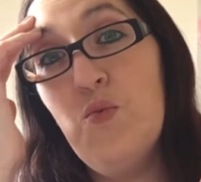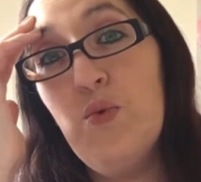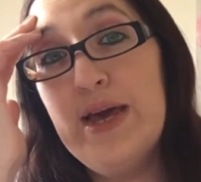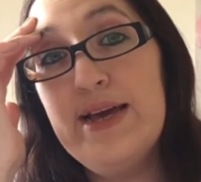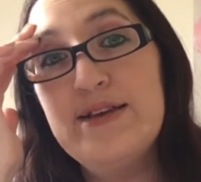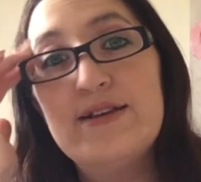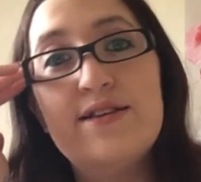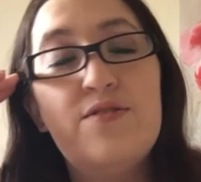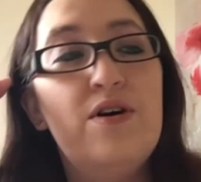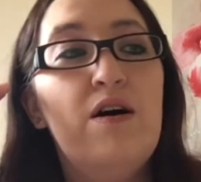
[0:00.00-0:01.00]
weird.
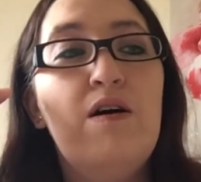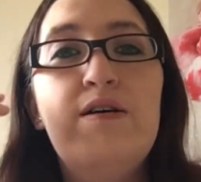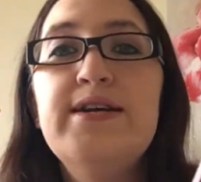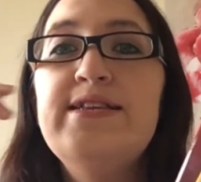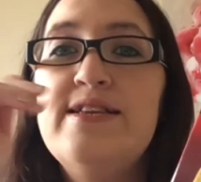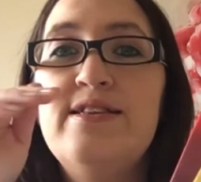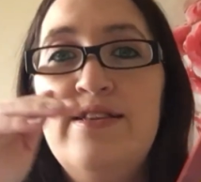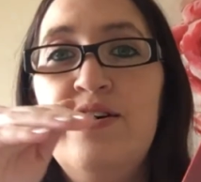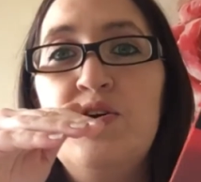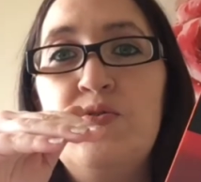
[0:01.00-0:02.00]
So I didn't
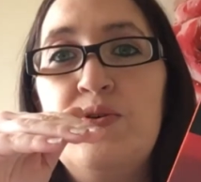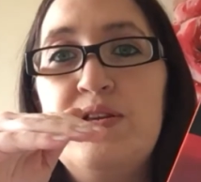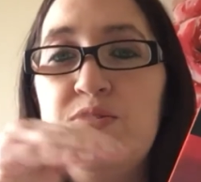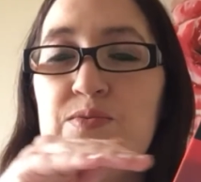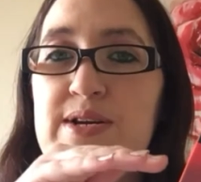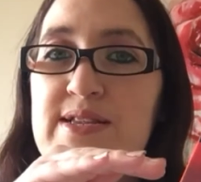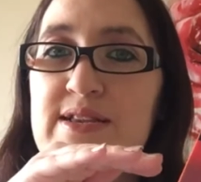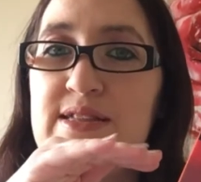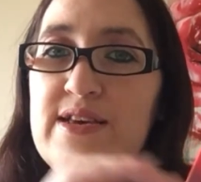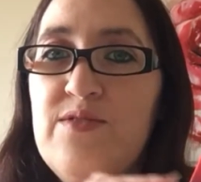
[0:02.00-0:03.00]
know until
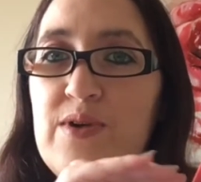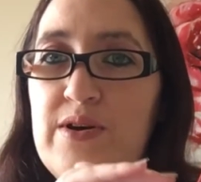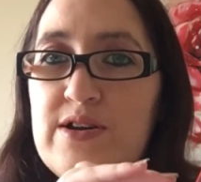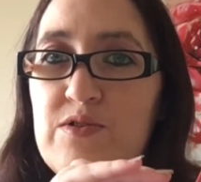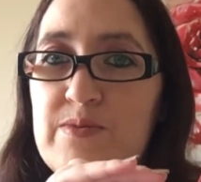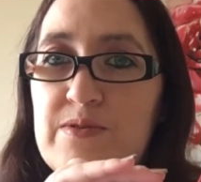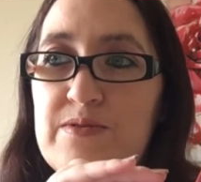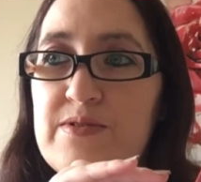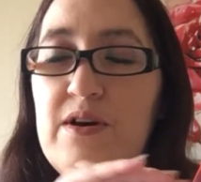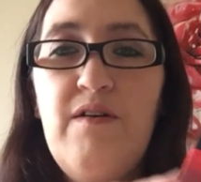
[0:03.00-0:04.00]
recently that he wrote adult
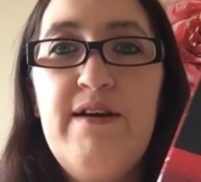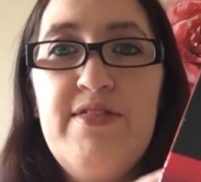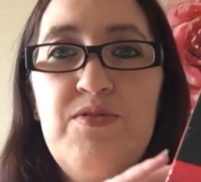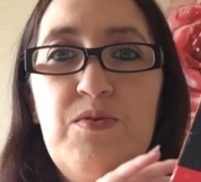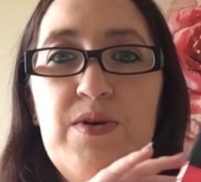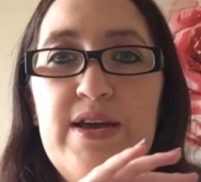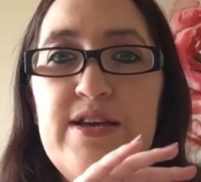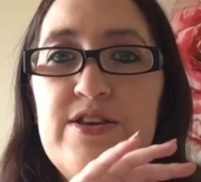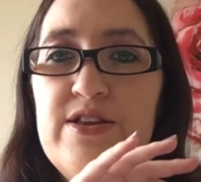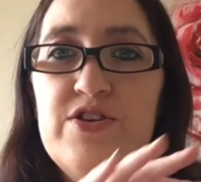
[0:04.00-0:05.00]
books. I thought
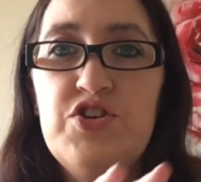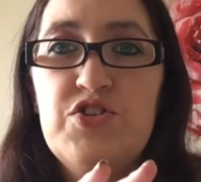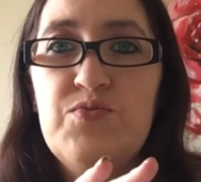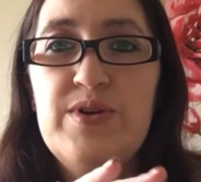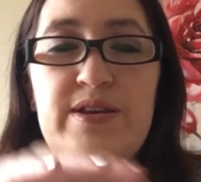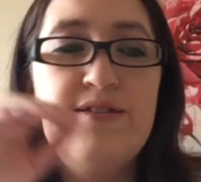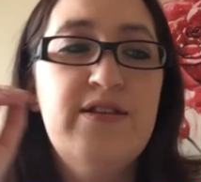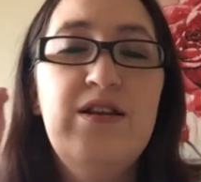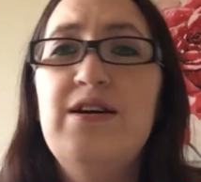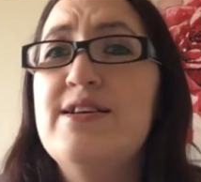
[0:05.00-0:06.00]
he'd just written
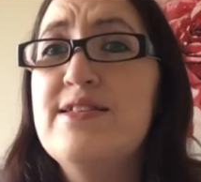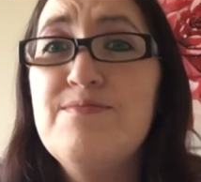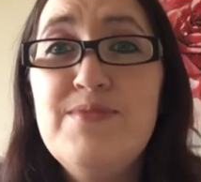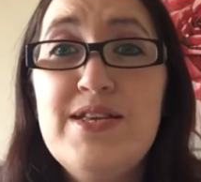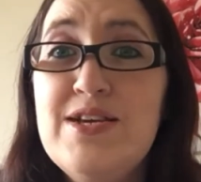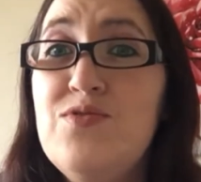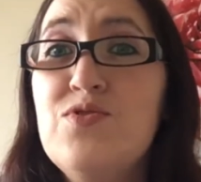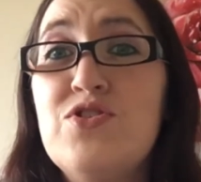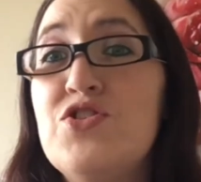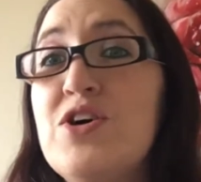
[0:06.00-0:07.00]
the likes of
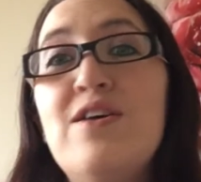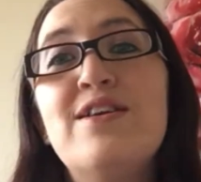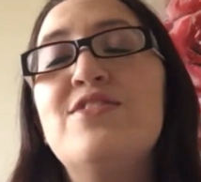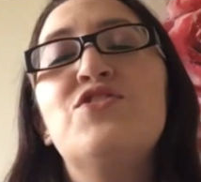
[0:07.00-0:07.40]
Matilda, Charlie and the